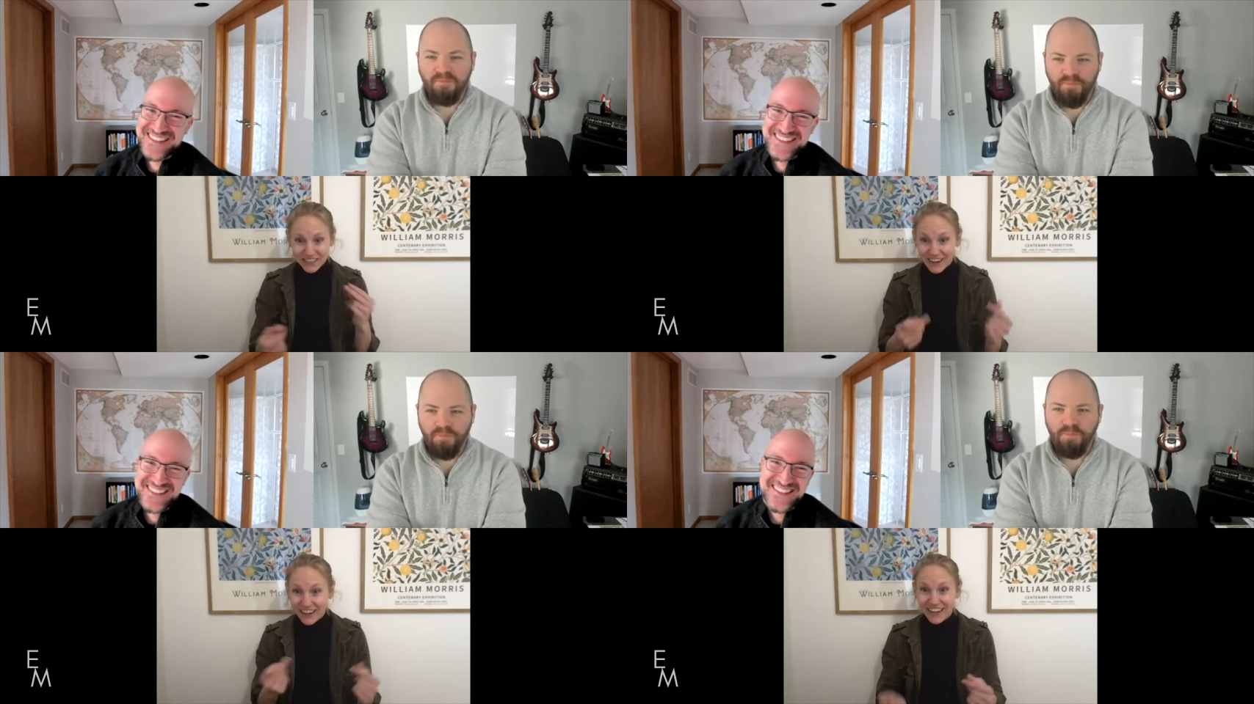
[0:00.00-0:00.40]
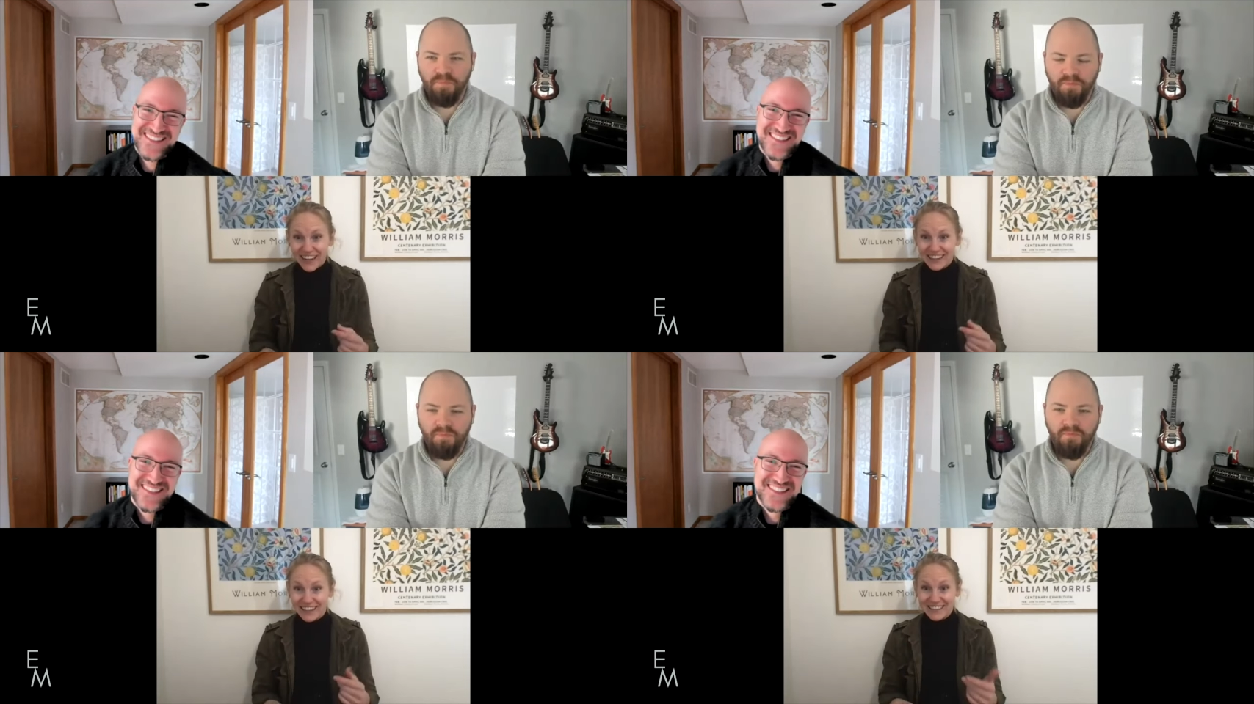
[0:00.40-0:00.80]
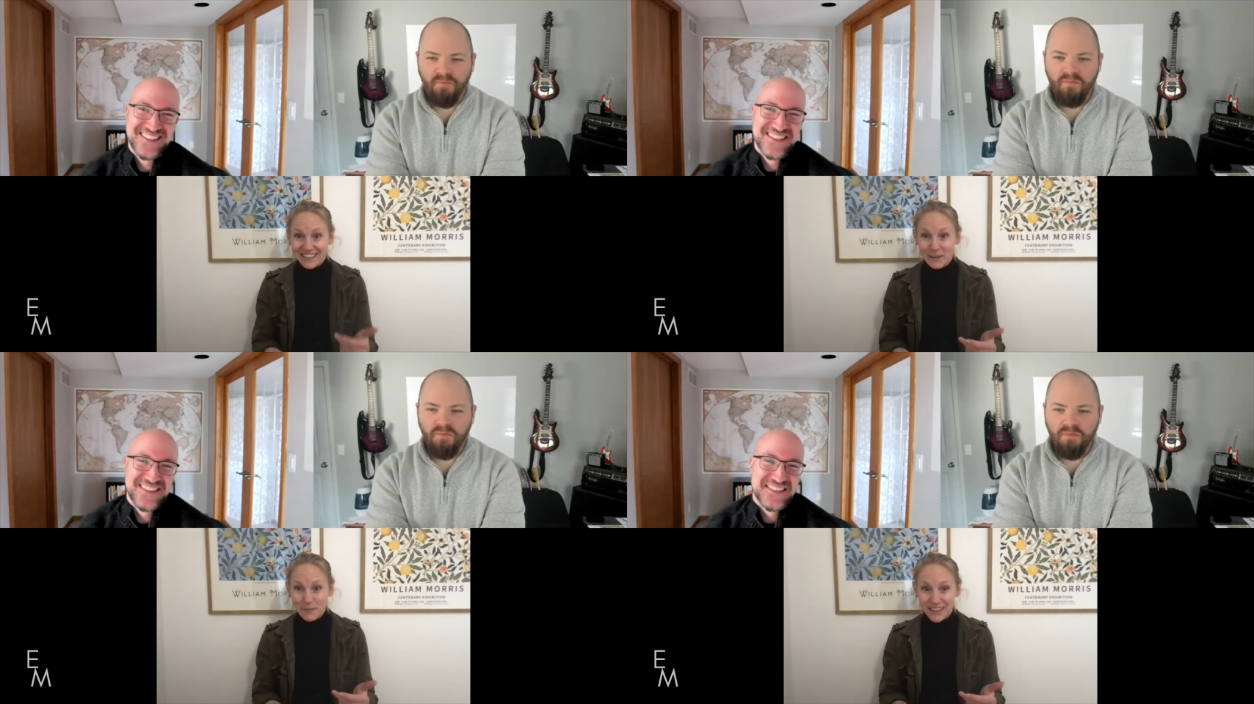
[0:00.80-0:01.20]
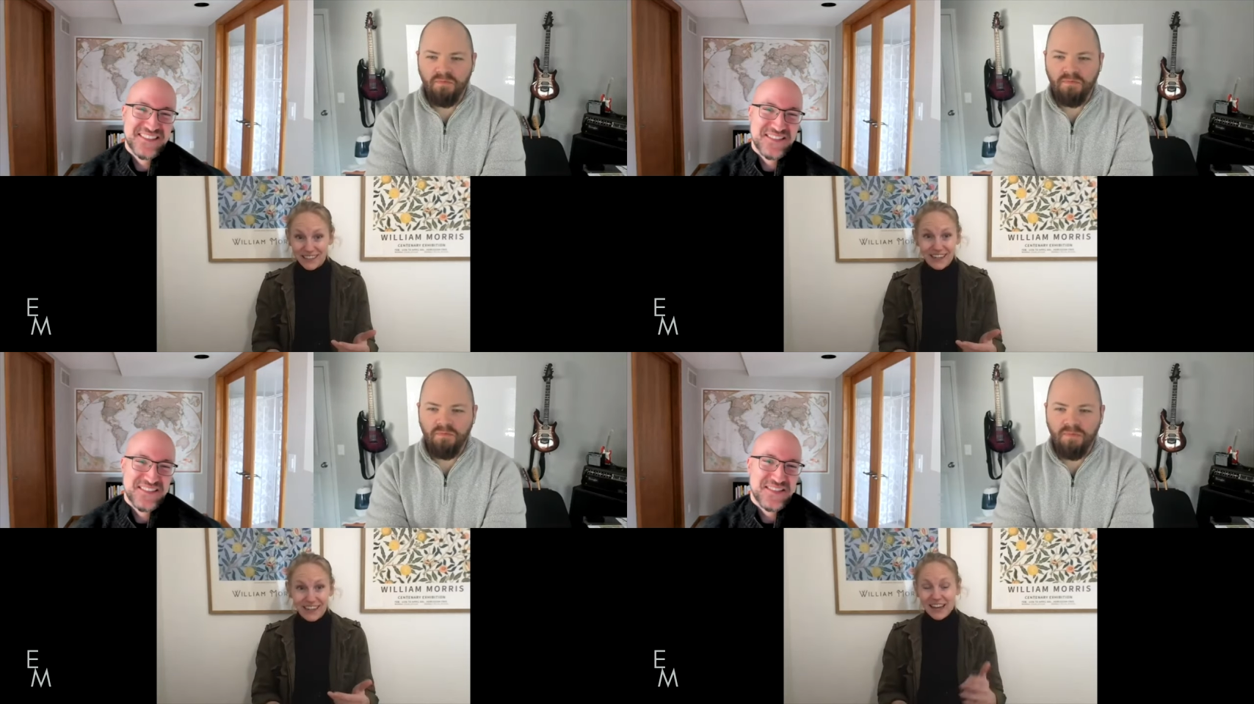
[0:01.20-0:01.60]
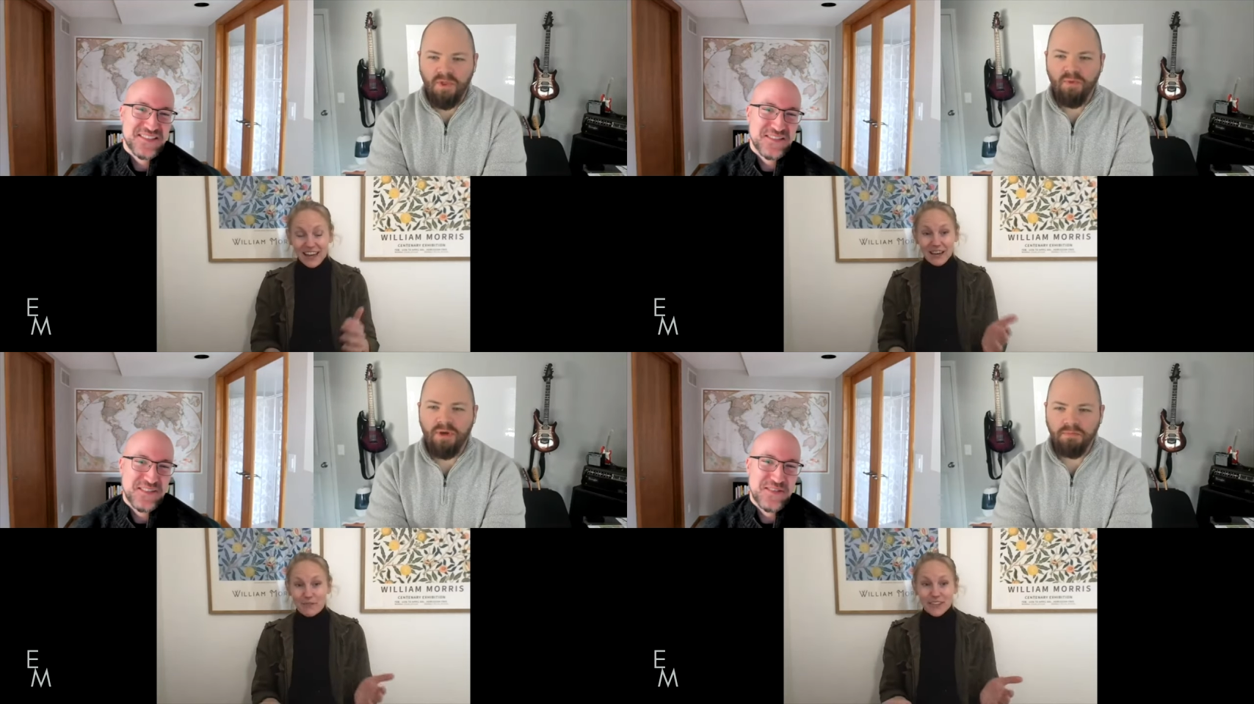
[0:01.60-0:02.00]
Speaker 1: thought and excitement,
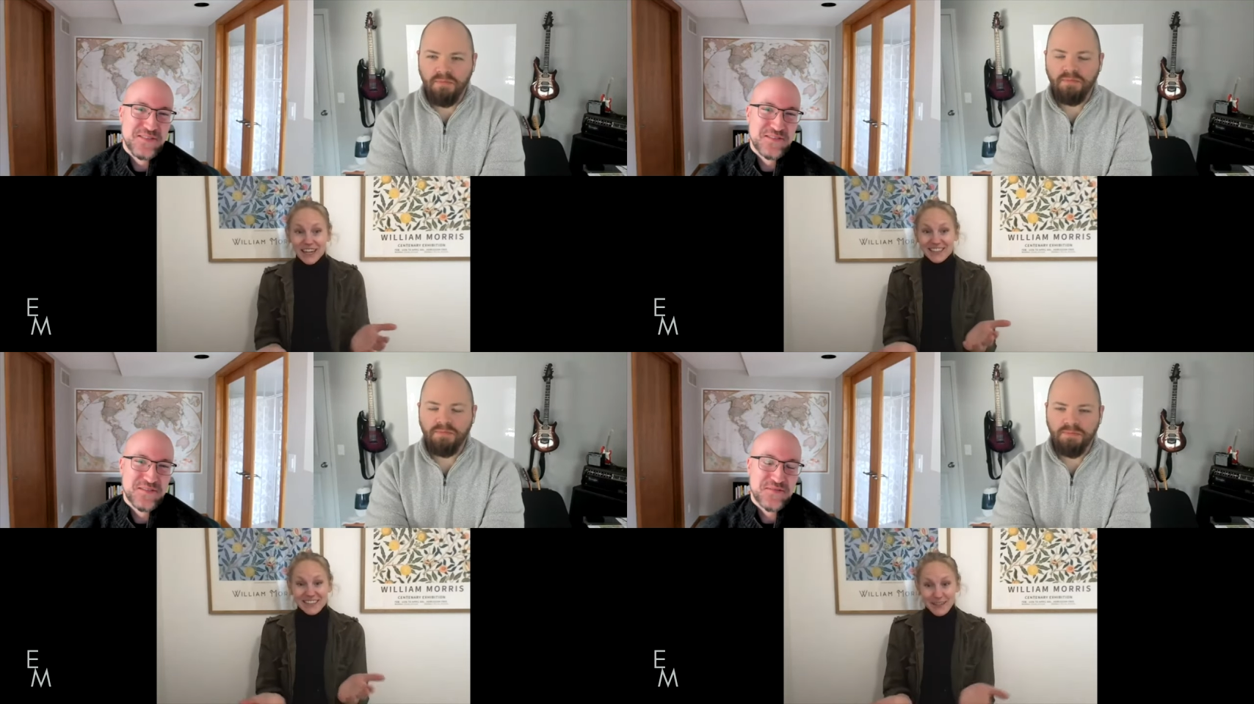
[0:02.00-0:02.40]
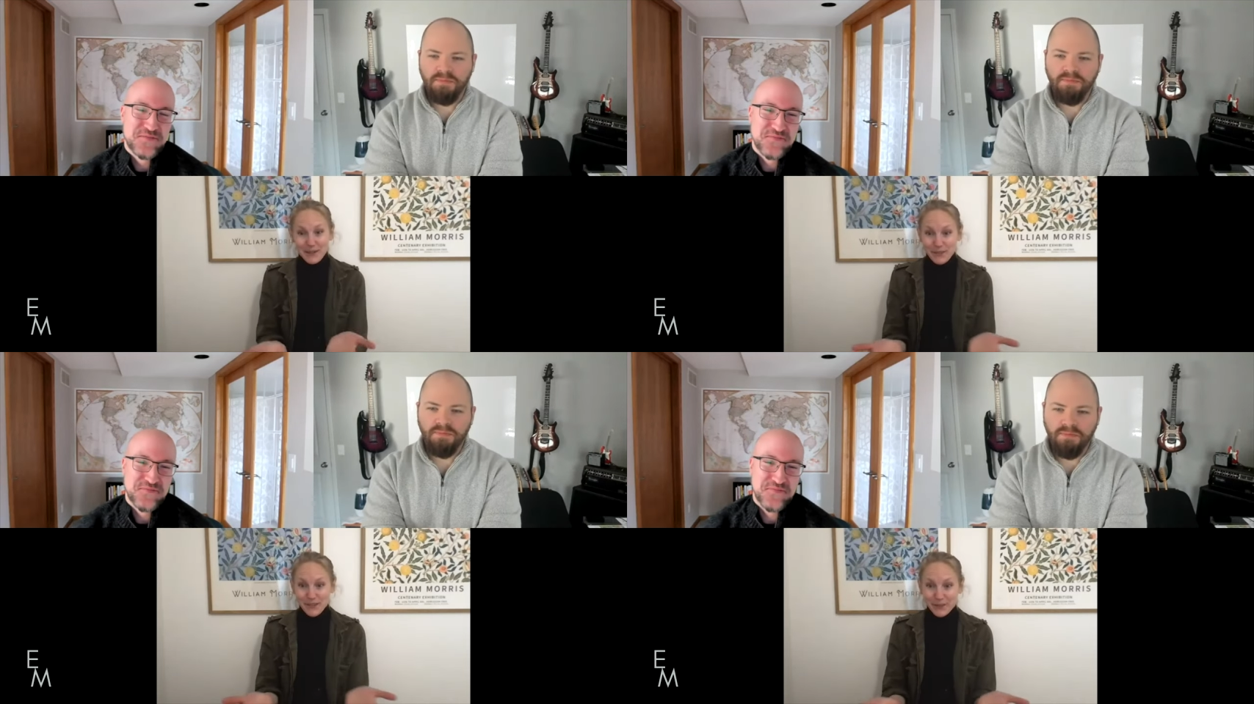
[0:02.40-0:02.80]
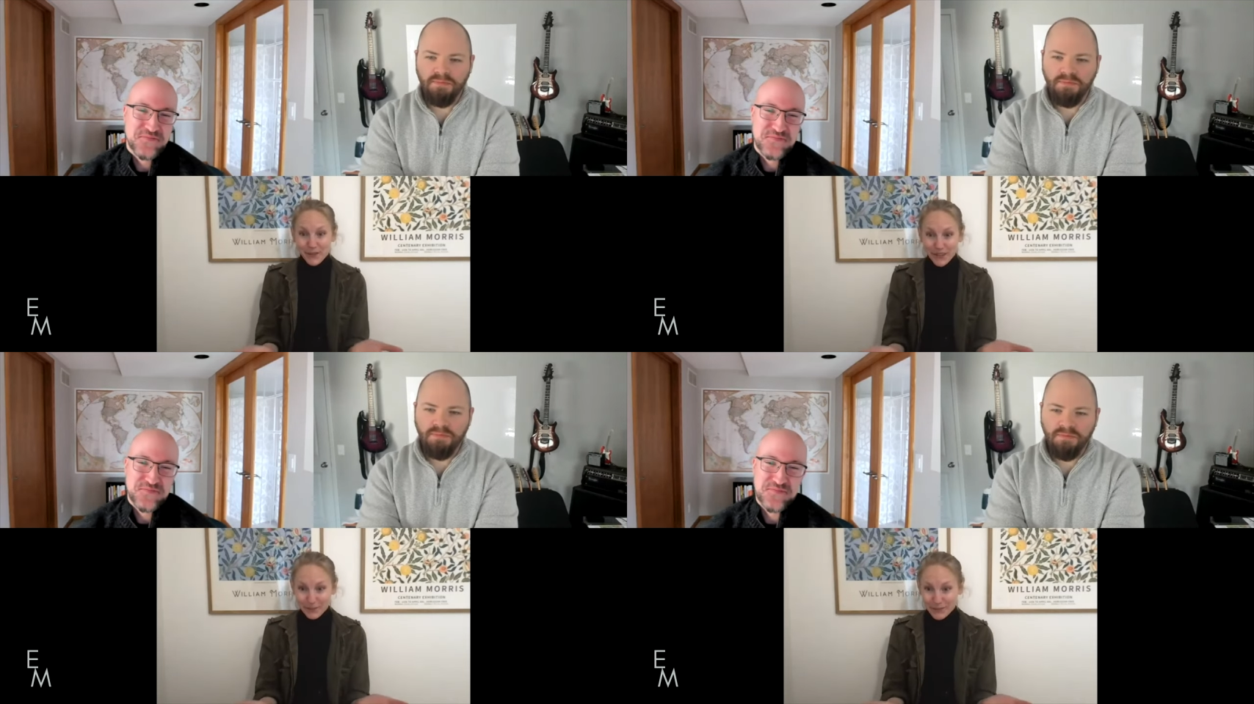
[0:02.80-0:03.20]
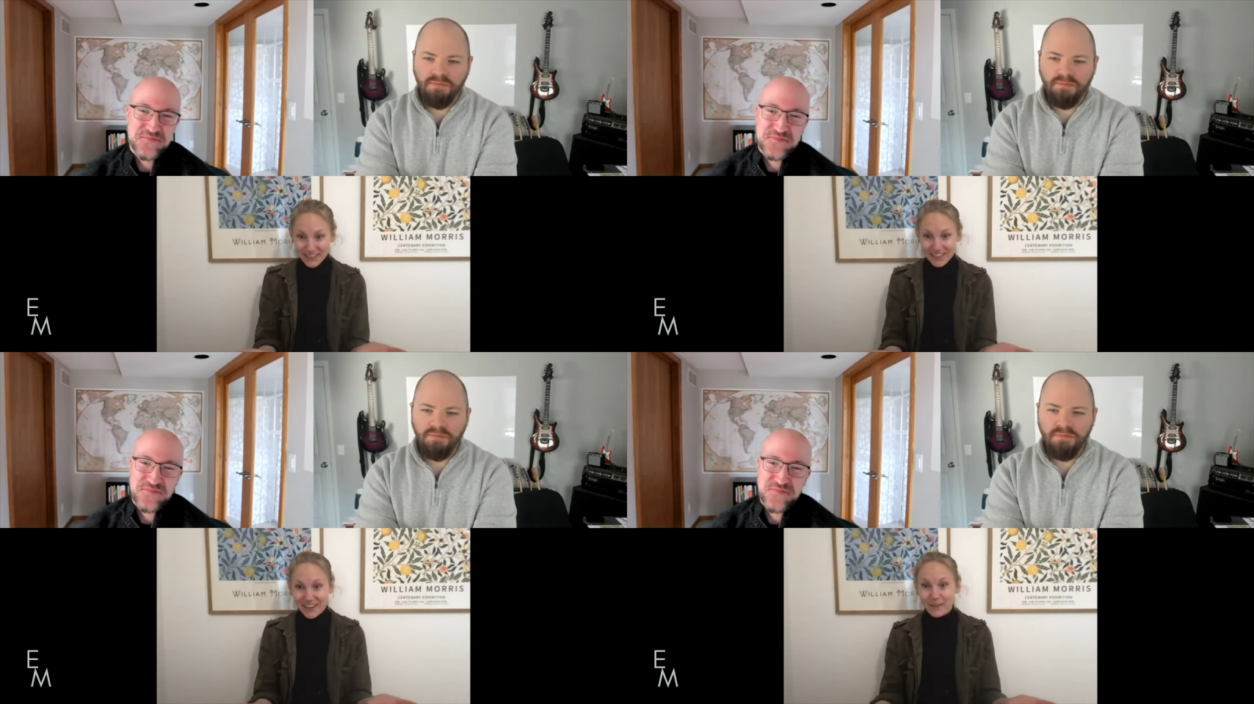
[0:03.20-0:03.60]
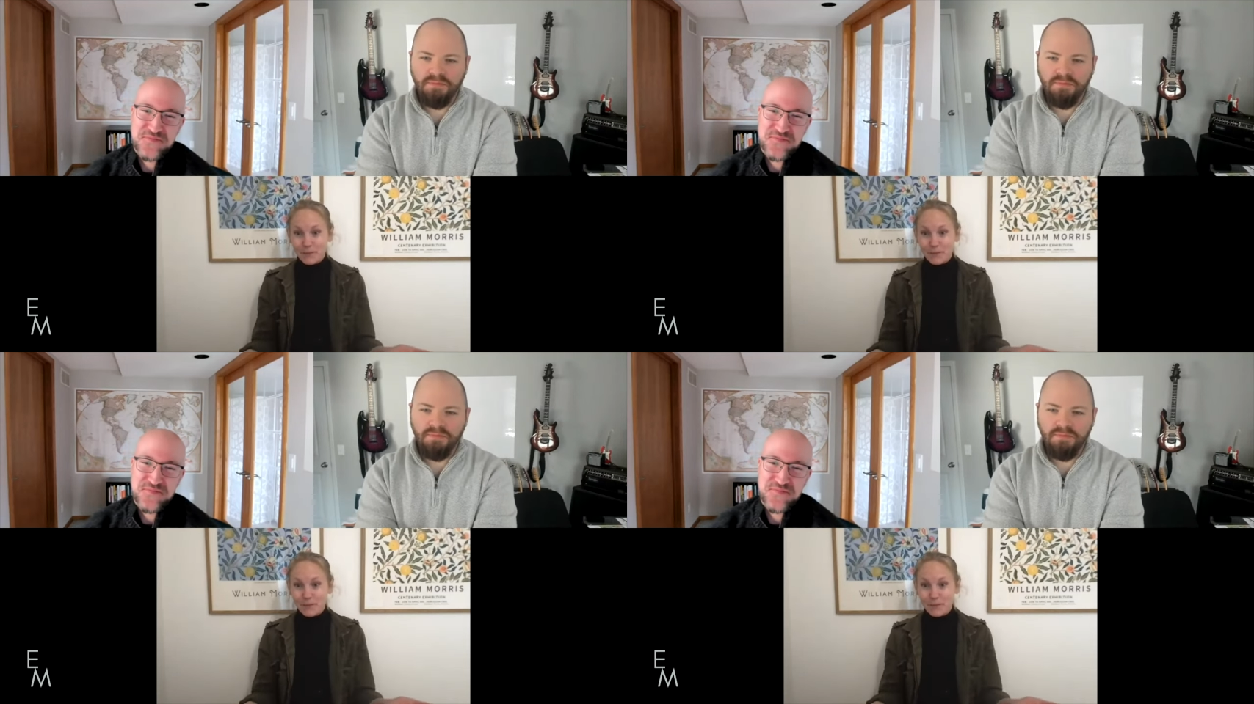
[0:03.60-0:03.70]
I've right. got to share them with the world because other